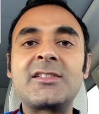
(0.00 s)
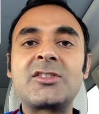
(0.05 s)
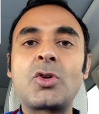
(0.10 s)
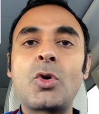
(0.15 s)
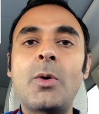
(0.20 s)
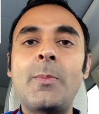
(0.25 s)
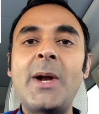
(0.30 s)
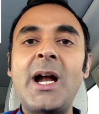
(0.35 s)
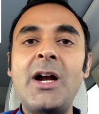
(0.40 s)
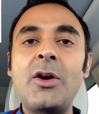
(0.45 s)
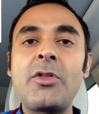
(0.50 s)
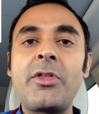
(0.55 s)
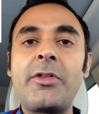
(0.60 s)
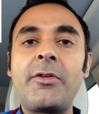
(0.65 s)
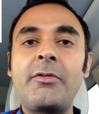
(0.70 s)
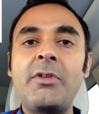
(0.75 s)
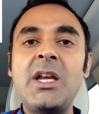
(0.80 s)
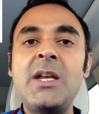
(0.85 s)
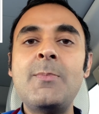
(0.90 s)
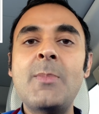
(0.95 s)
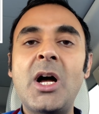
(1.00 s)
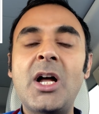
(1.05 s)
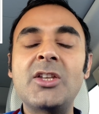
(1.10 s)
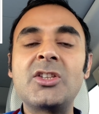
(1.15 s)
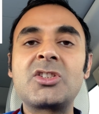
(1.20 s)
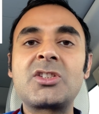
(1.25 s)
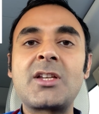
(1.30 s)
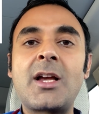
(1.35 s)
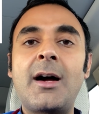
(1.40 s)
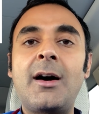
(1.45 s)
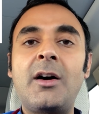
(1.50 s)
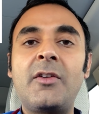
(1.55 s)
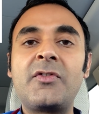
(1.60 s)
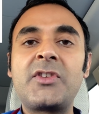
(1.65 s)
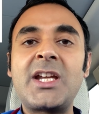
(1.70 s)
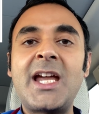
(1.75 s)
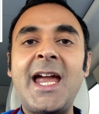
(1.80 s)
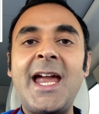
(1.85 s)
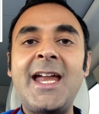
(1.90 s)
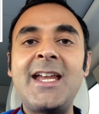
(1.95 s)
so about 3 months
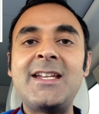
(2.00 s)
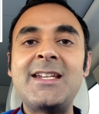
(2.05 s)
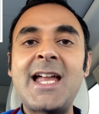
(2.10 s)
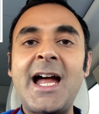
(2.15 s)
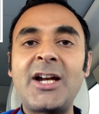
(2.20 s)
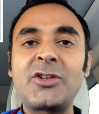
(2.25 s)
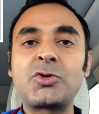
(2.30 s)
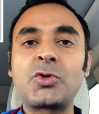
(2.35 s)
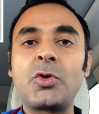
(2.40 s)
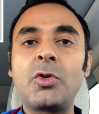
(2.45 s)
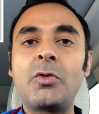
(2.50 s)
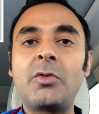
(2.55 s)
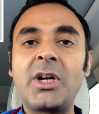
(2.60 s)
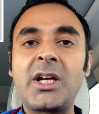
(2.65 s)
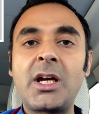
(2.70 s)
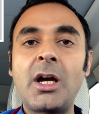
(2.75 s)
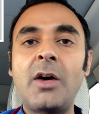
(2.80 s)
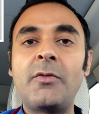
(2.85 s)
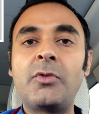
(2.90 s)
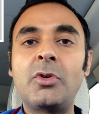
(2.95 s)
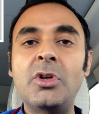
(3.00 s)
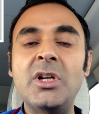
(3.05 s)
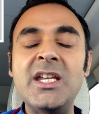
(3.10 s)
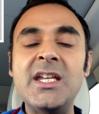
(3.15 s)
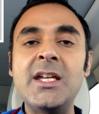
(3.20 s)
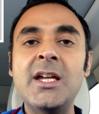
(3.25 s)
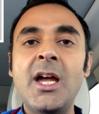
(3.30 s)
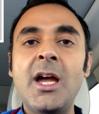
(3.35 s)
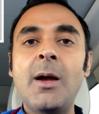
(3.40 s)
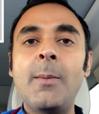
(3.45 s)
after a natural recovery,